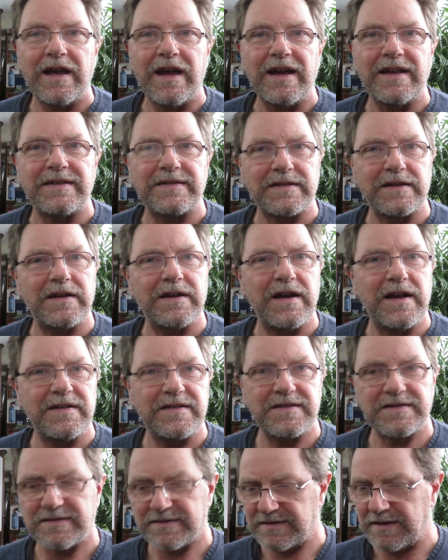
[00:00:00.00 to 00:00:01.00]
It's
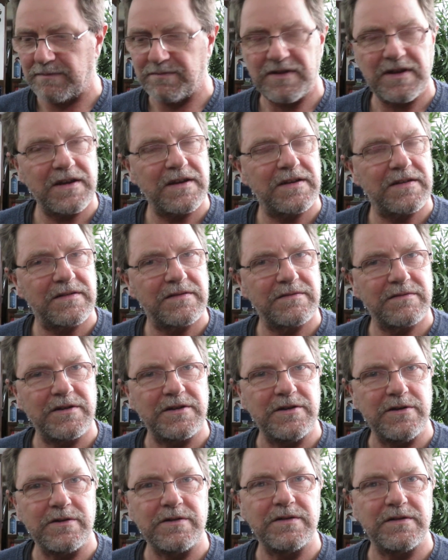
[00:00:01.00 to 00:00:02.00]
just something
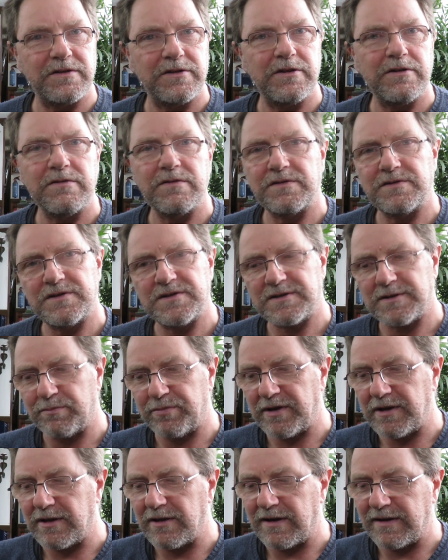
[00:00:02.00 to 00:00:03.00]
that you can do just to
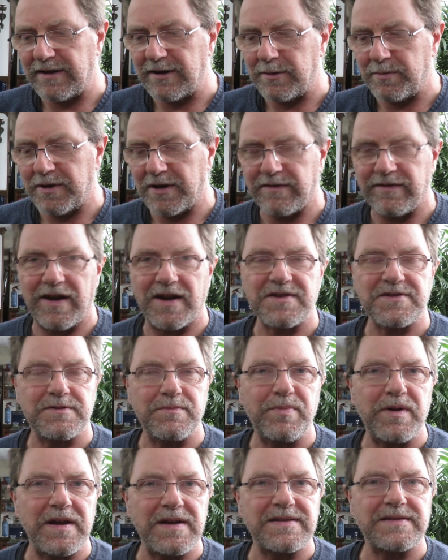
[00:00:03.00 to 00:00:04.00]
bring you a little bit of
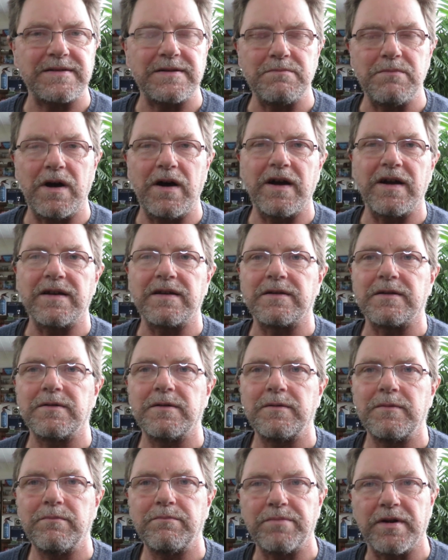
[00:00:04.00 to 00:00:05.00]
extra peace of mind.
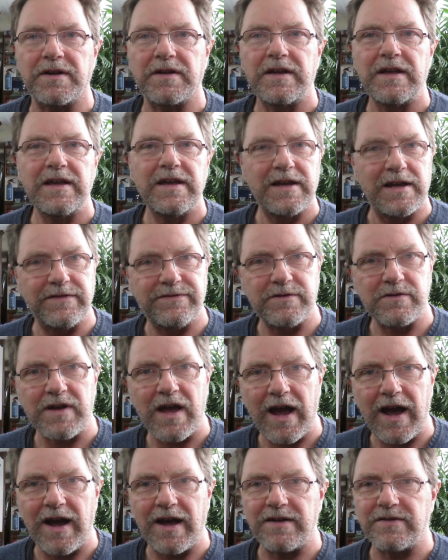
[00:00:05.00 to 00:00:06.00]
But if you
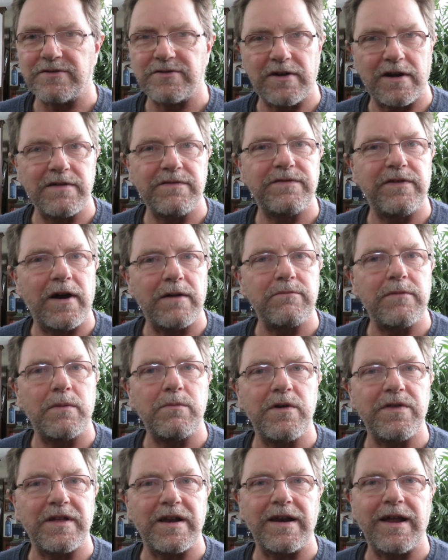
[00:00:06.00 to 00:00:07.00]
can, try and find
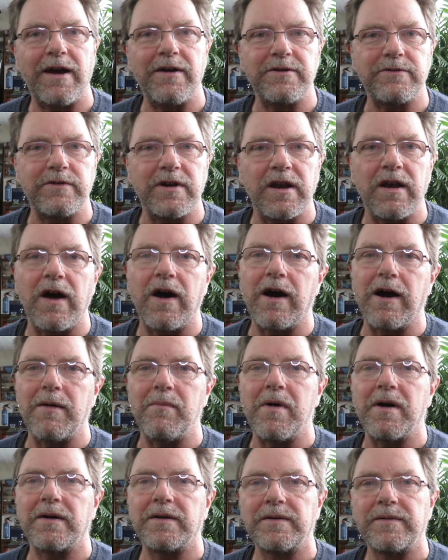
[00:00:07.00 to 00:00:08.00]
with a louder
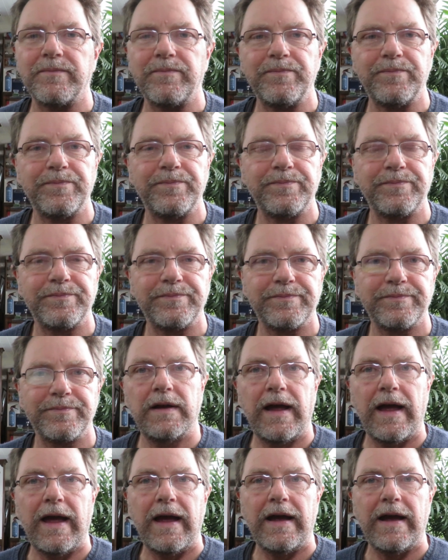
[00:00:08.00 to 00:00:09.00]
alarm.
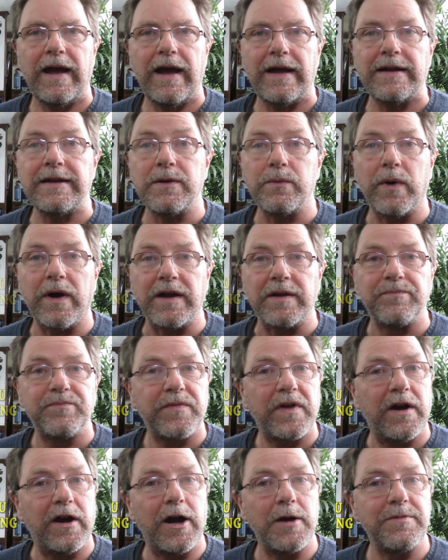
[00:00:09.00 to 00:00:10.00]
Anyway,
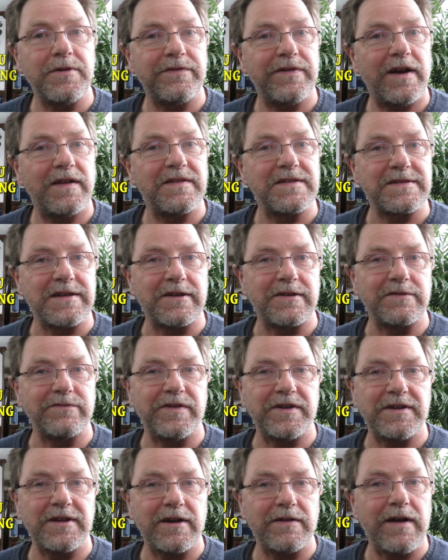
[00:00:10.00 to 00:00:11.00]
I hope you found this little
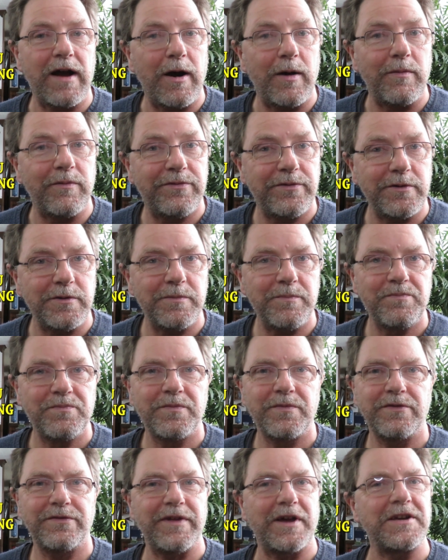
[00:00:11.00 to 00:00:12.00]
video helpful.
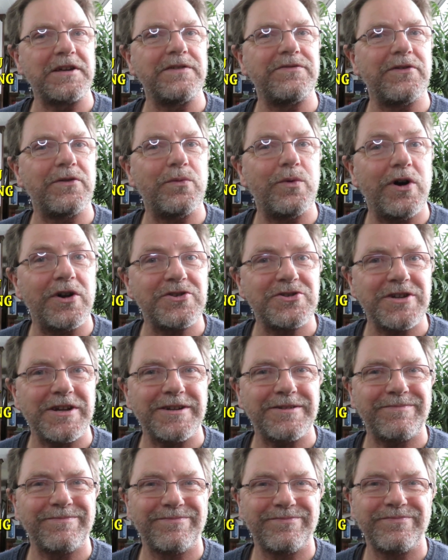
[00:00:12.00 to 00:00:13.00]
Thank you for
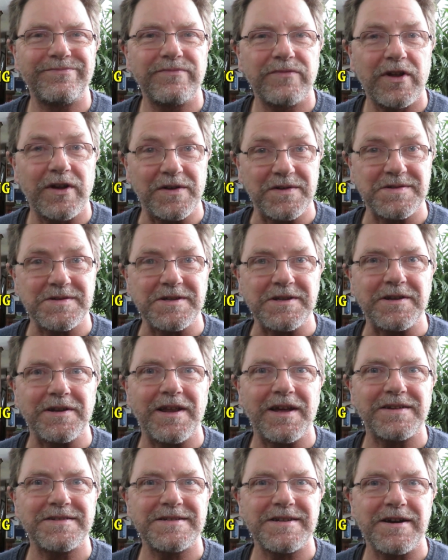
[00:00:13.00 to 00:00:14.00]
watching. I'll see you
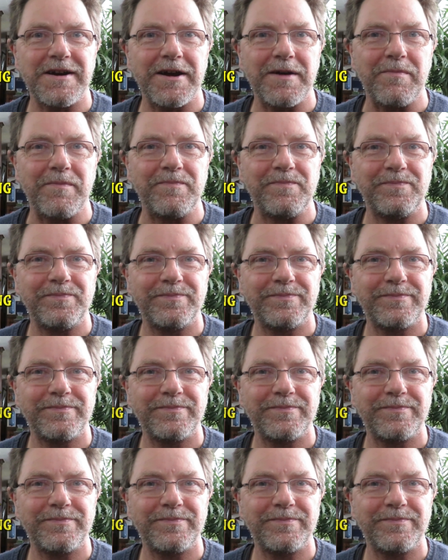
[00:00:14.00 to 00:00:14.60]
next time.